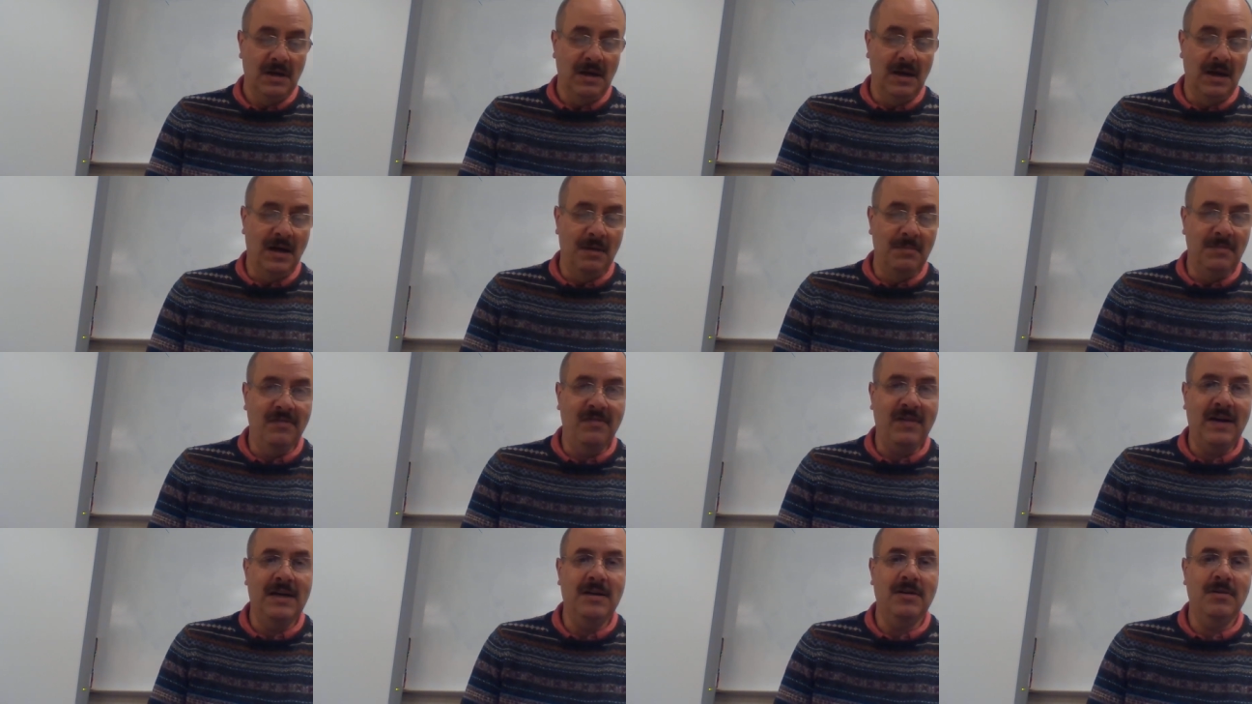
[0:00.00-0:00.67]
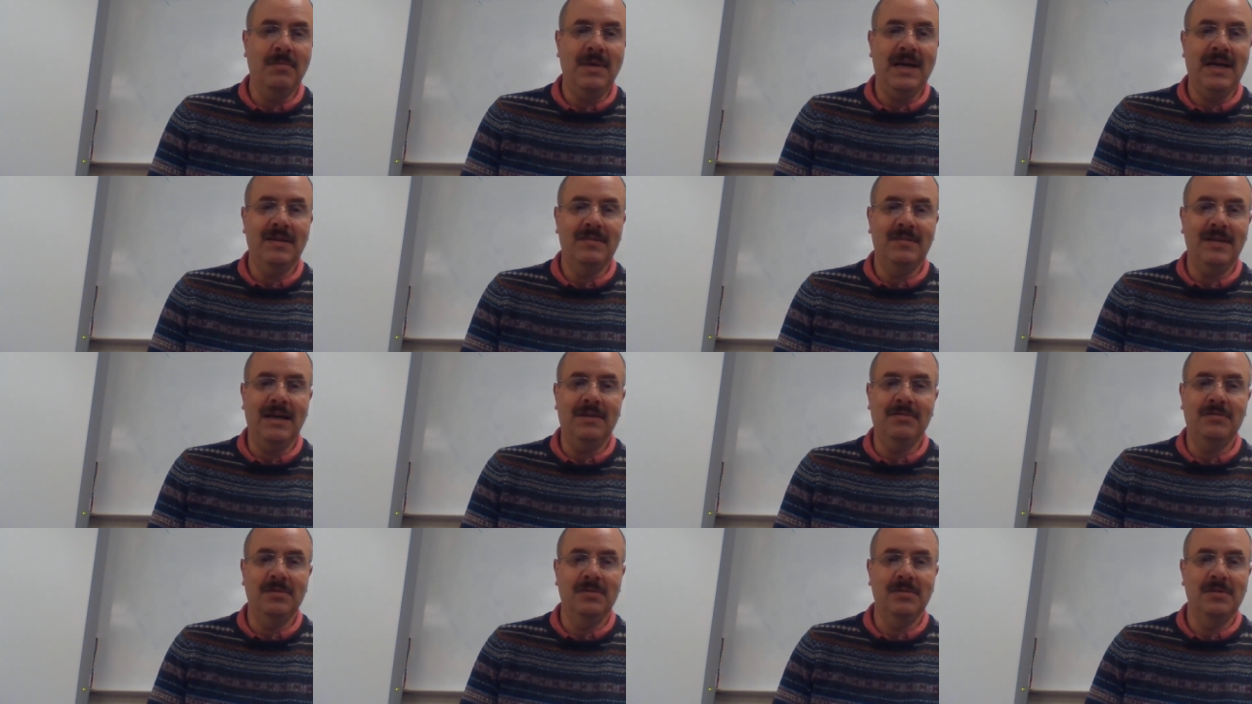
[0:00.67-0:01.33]
The final mass
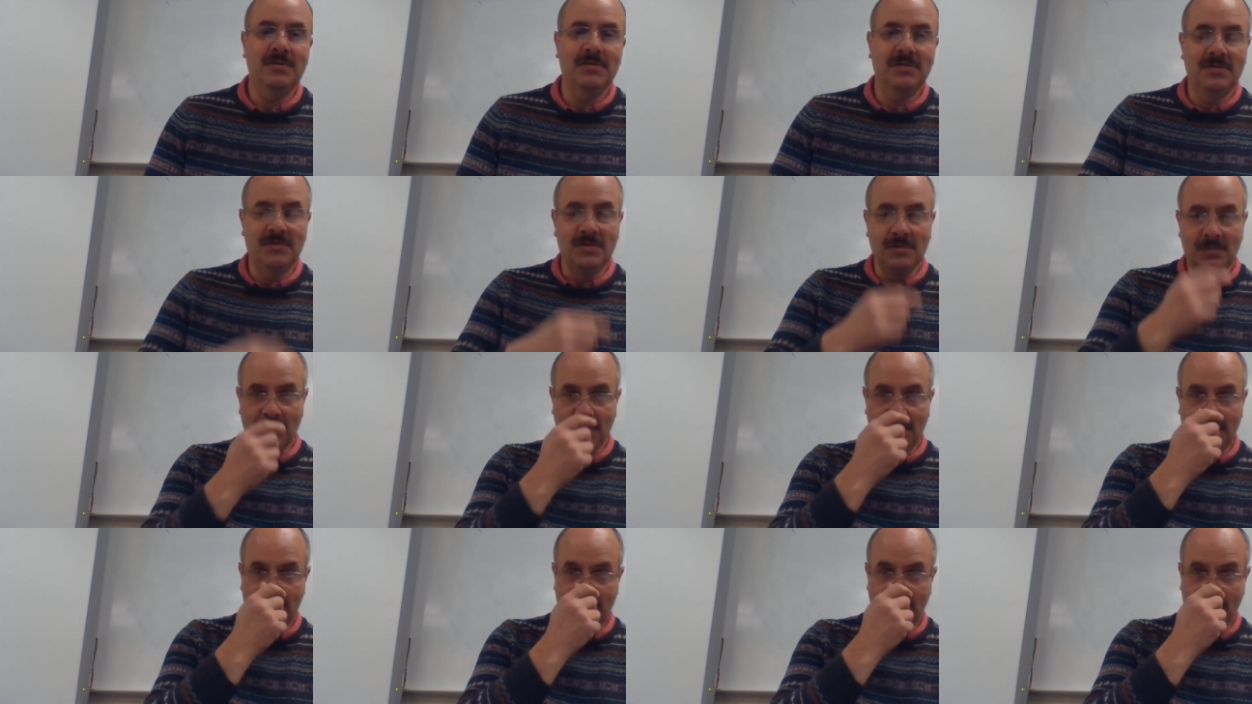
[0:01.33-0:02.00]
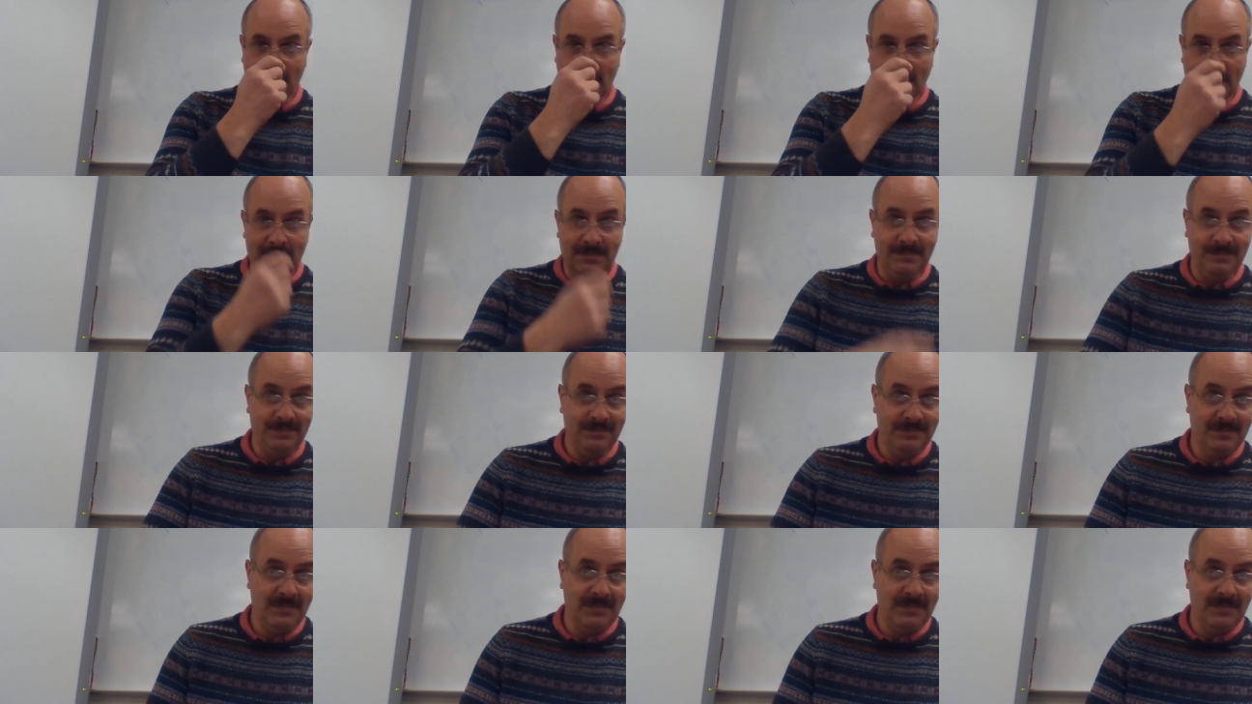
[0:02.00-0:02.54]
afterwards was 2.4.